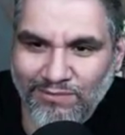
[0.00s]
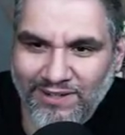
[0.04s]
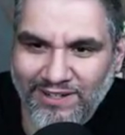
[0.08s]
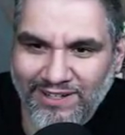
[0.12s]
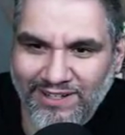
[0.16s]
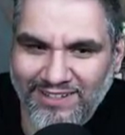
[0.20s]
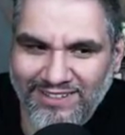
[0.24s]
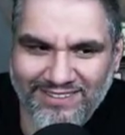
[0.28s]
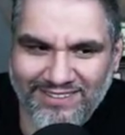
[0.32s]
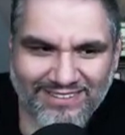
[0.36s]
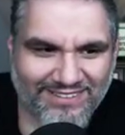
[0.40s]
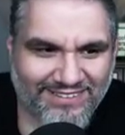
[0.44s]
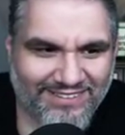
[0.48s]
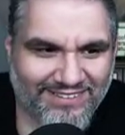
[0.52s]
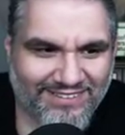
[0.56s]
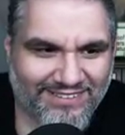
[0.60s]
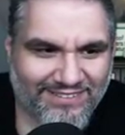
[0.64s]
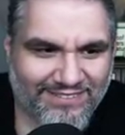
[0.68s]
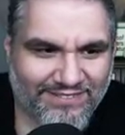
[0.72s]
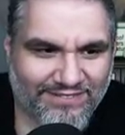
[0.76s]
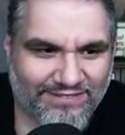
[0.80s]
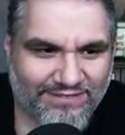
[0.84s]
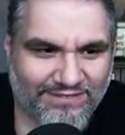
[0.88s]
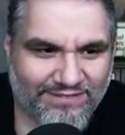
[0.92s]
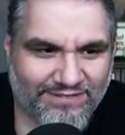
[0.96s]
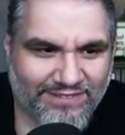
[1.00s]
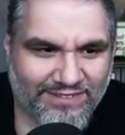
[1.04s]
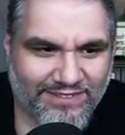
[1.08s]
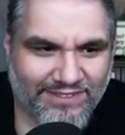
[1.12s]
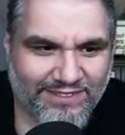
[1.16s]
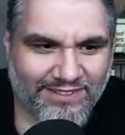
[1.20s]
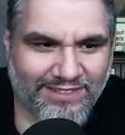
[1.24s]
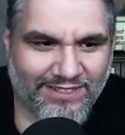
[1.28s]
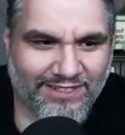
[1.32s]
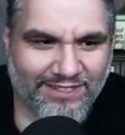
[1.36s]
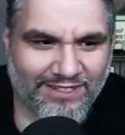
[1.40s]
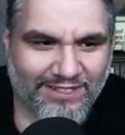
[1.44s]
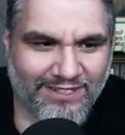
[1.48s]
What? Yeah, big
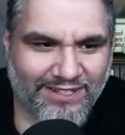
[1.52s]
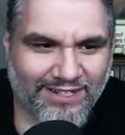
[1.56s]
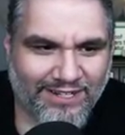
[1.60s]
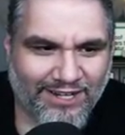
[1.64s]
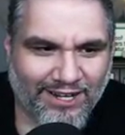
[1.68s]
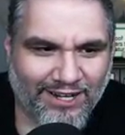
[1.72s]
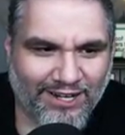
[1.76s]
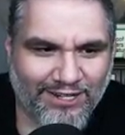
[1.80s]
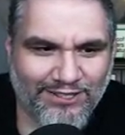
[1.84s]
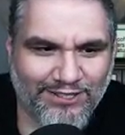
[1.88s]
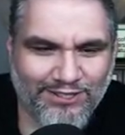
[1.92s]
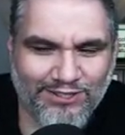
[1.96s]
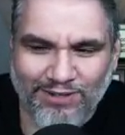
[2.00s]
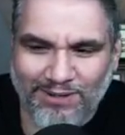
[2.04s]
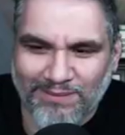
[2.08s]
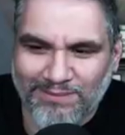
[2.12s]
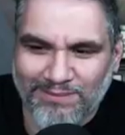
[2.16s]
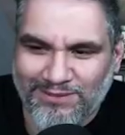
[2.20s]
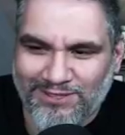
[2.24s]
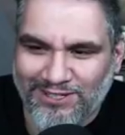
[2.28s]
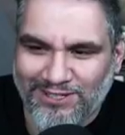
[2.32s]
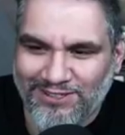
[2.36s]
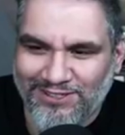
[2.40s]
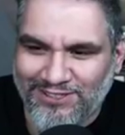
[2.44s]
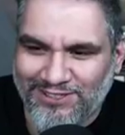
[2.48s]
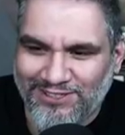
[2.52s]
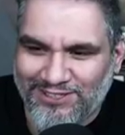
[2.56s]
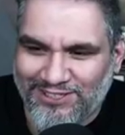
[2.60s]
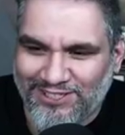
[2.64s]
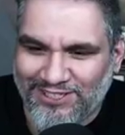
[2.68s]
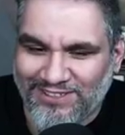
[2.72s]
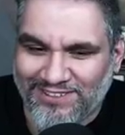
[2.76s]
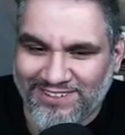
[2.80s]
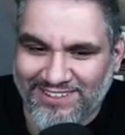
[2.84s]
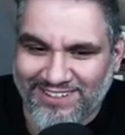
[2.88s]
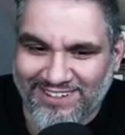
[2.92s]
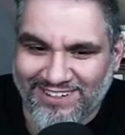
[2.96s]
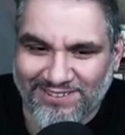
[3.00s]
surprise. Untrumped Tuna
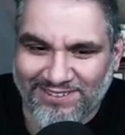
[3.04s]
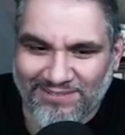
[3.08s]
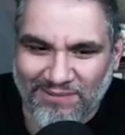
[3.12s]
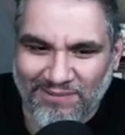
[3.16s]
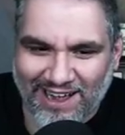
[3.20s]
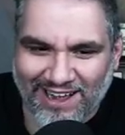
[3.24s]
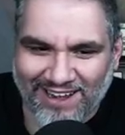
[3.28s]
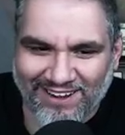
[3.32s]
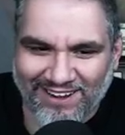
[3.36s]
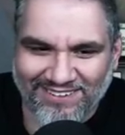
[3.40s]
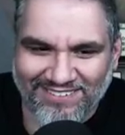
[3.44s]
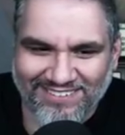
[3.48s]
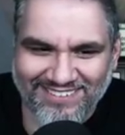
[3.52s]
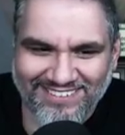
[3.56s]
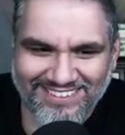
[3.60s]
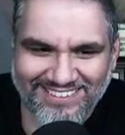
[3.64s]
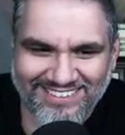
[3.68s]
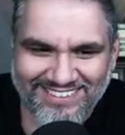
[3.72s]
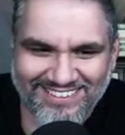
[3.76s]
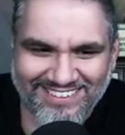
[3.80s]
Jr. Wow.